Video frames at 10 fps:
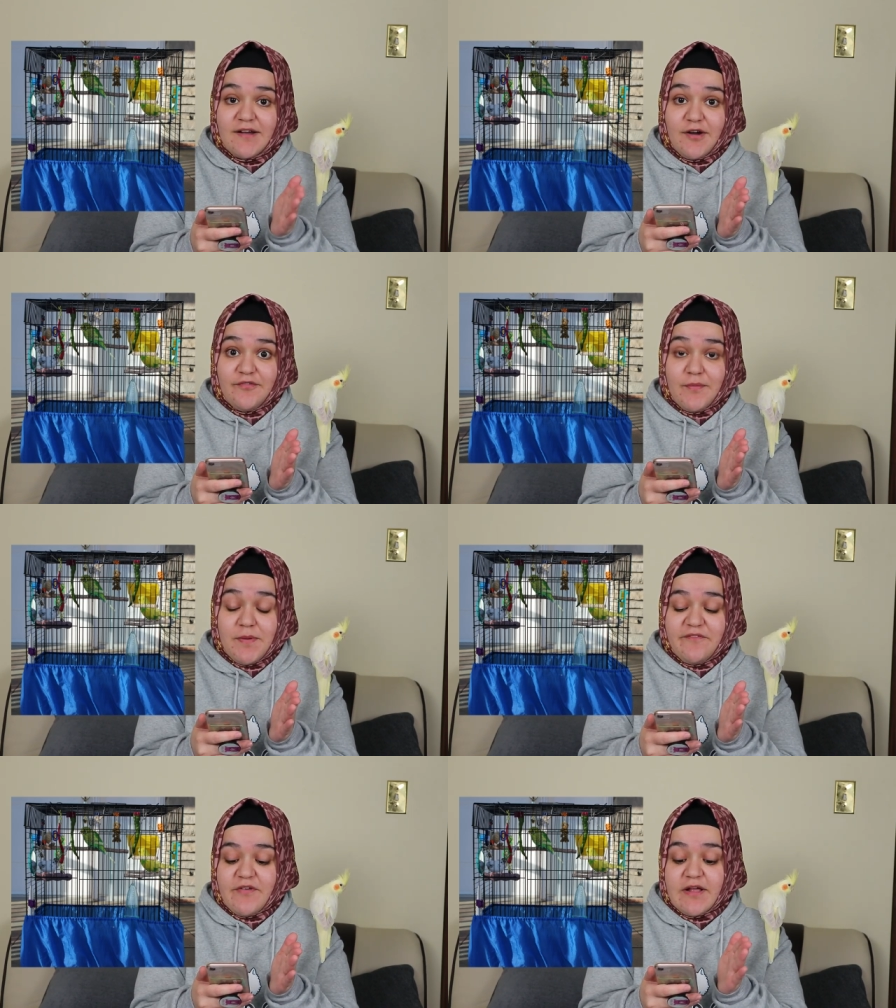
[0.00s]
I got from
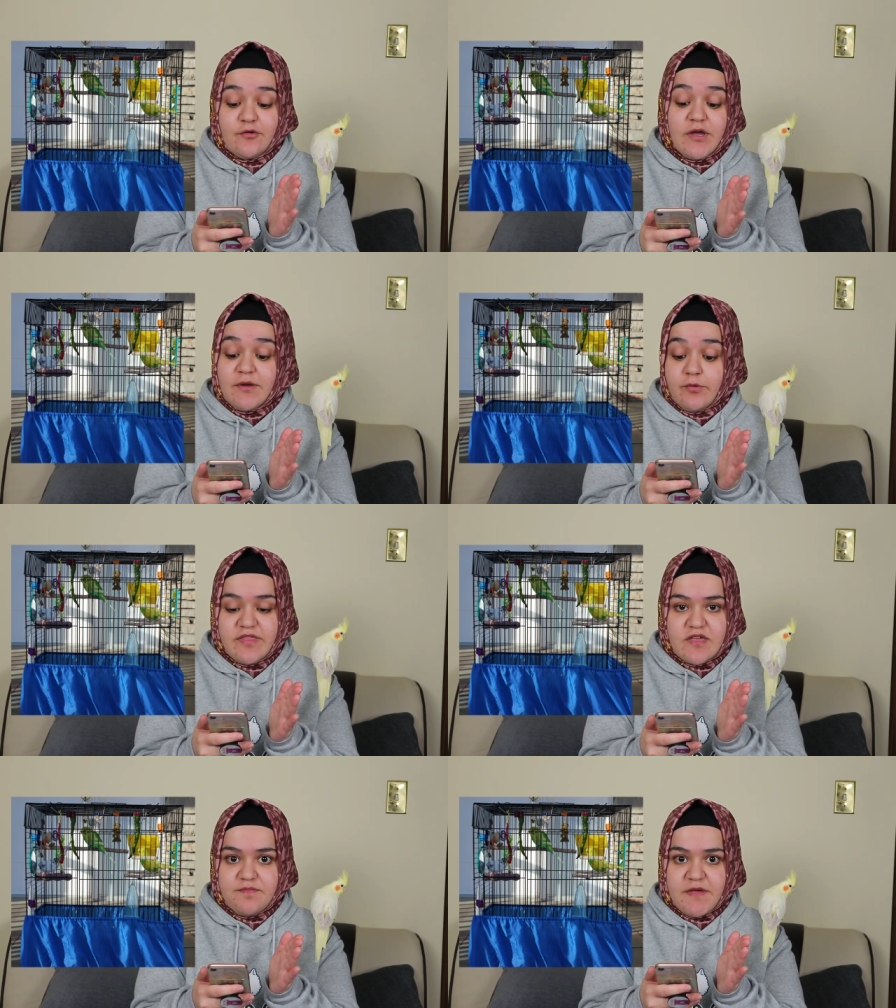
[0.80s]
Pet Value and it
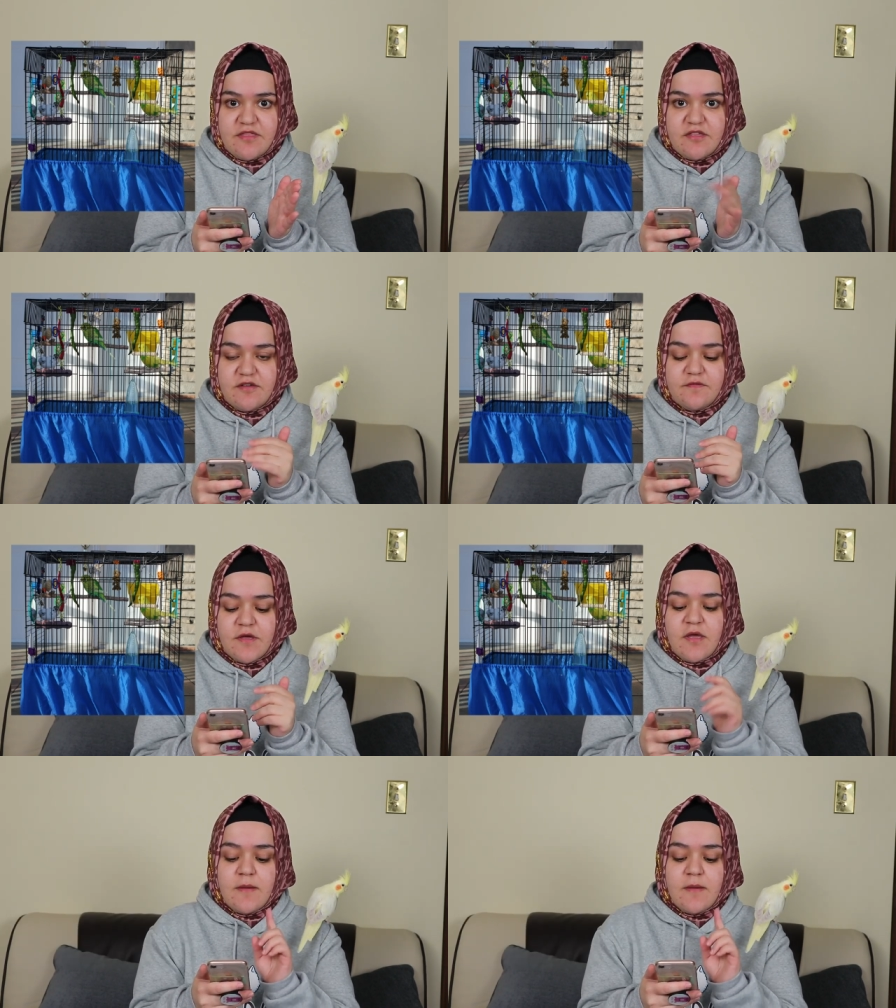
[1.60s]
was expensive,